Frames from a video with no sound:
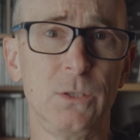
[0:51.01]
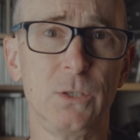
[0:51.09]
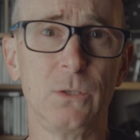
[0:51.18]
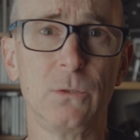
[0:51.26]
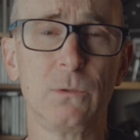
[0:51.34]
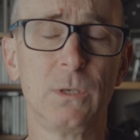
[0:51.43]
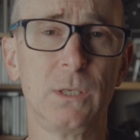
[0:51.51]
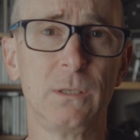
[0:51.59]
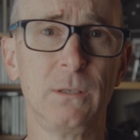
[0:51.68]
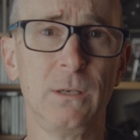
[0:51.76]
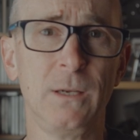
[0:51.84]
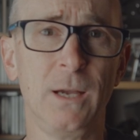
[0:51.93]
do,
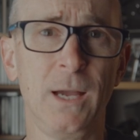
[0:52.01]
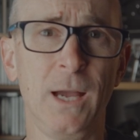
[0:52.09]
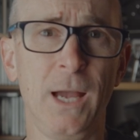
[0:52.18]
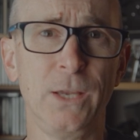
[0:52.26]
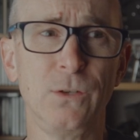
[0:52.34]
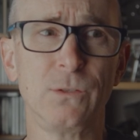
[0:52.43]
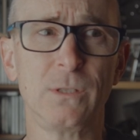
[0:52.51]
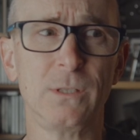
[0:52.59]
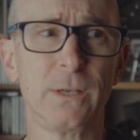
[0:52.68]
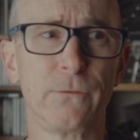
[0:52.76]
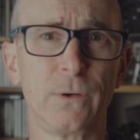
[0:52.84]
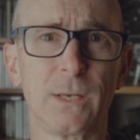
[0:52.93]
I use a
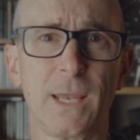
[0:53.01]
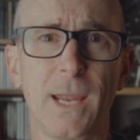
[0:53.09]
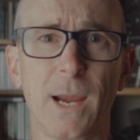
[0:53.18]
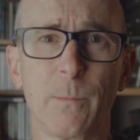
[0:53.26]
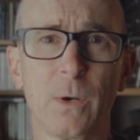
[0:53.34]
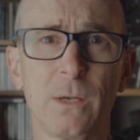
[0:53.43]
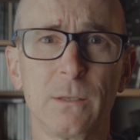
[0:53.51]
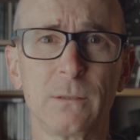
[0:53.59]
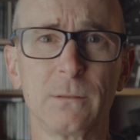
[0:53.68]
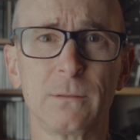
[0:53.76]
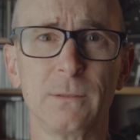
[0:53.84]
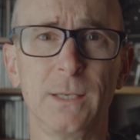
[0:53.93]
different camera
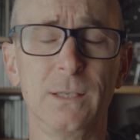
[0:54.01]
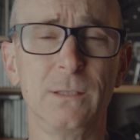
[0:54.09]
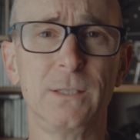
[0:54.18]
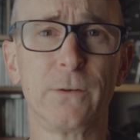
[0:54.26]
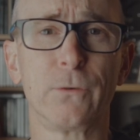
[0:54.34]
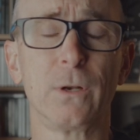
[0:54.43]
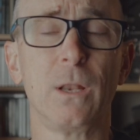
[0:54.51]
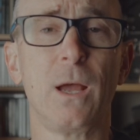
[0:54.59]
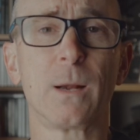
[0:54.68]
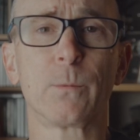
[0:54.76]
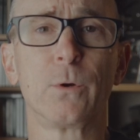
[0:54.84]
and different log